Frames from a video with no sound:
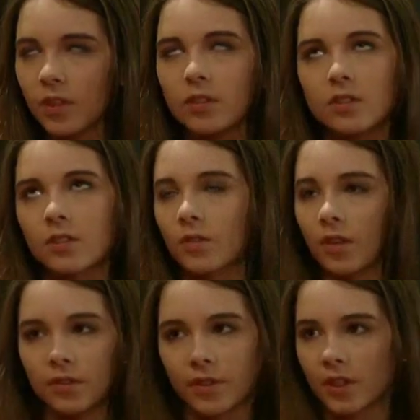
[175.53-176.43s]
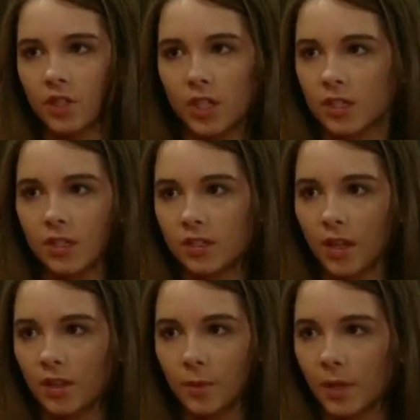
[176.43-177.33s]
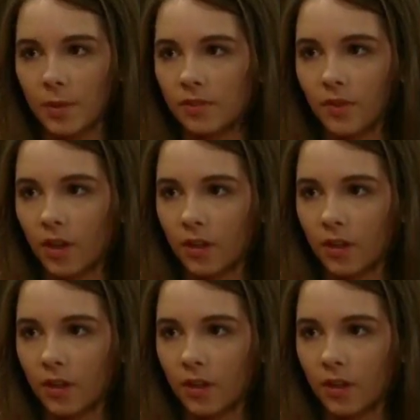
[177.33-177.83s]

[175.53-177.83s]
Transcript: That's just so not fair. Jason's not the baby's